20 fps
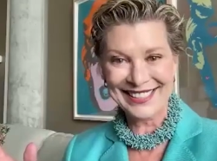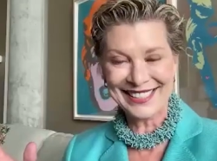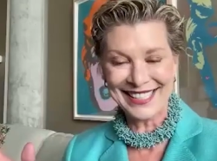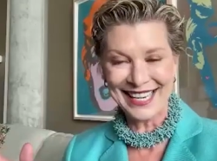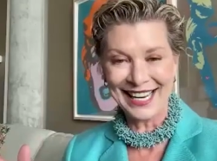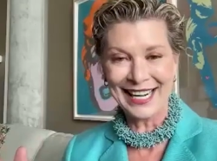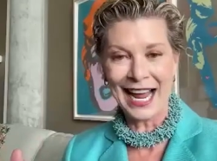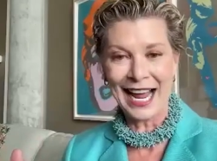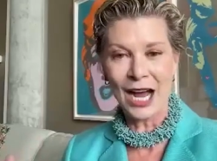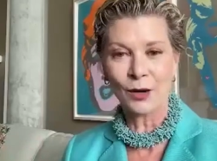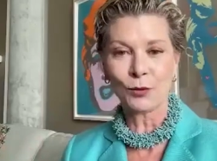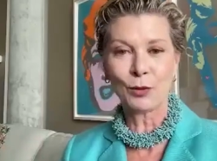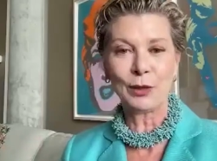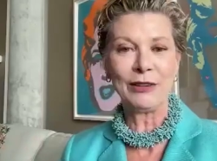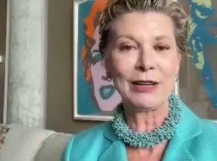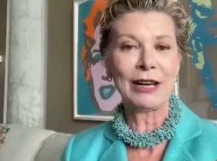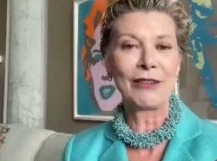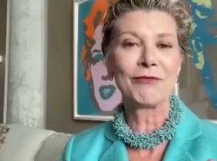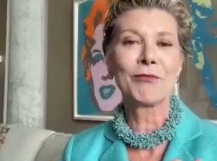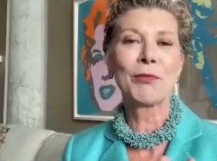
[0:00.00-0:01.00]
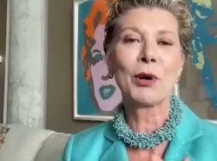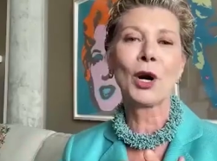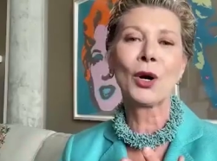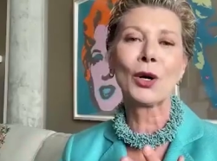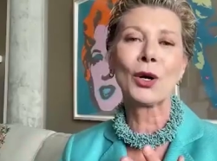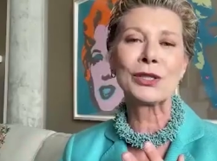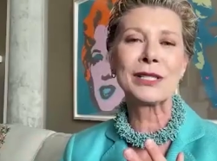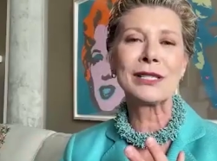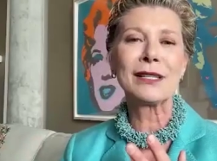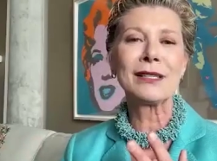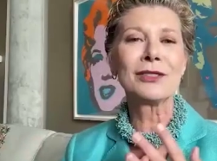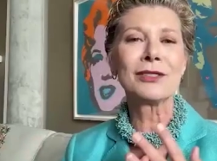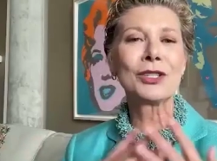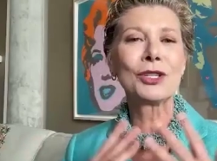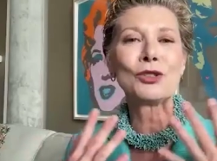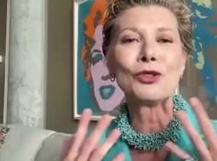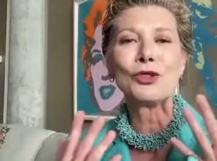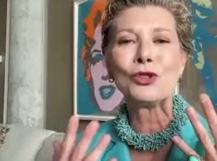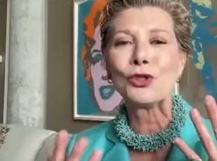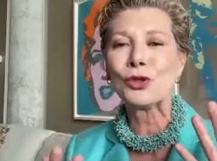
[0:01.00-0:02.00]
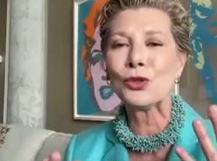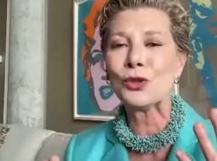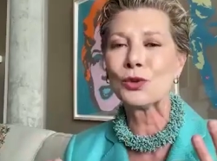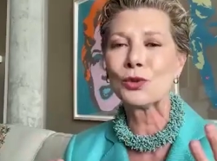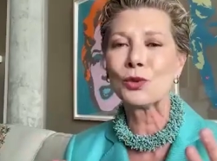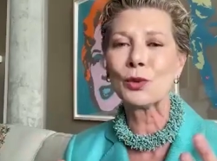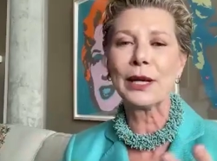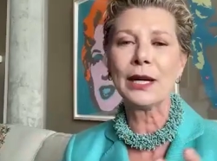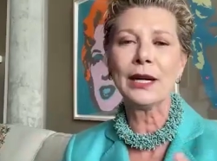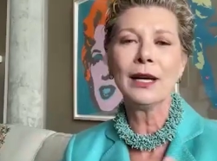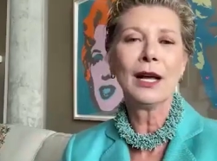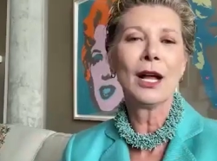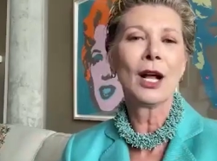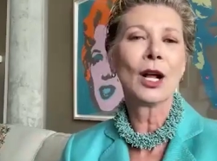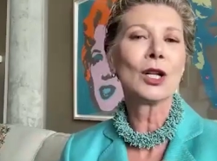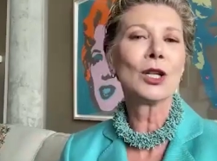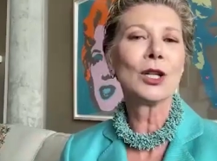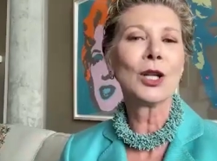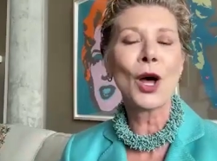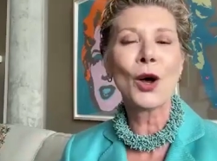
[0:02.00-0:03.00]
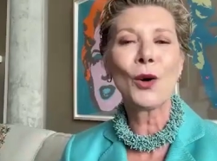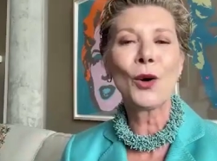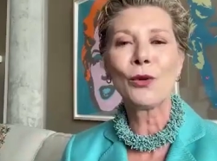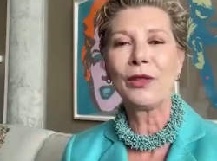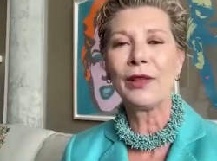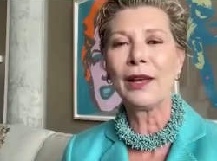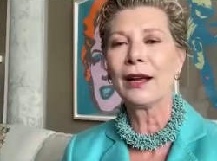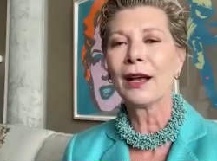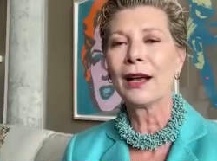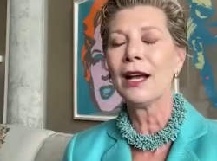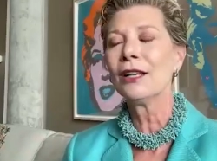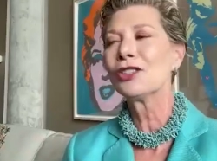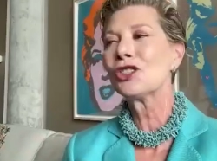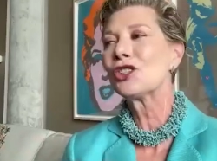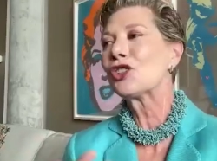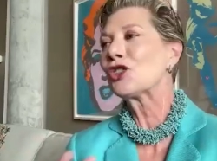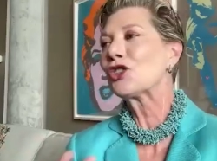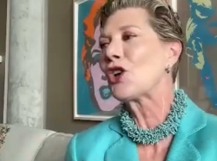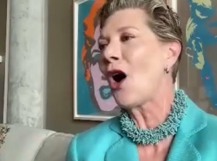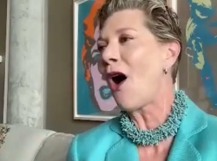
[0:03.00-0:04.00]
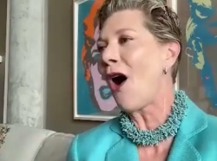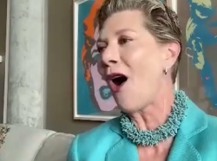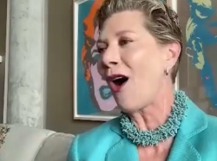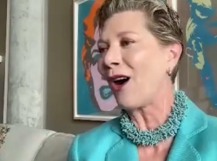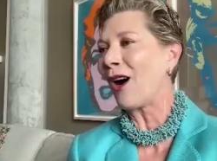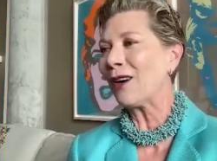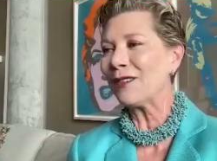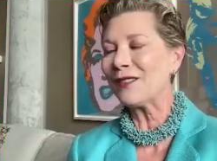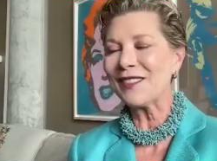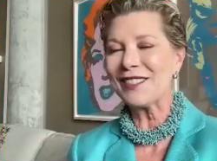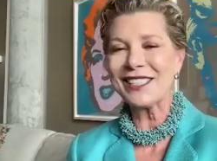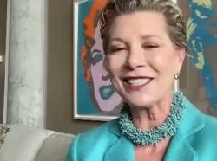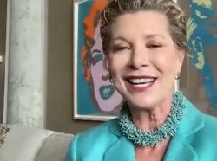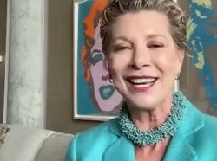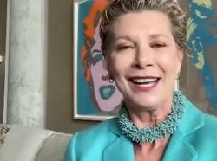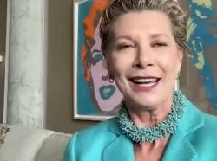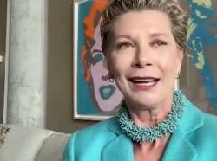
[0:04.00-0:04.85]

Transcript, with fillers: set out. We have purses, jewelry, clothing, scarves,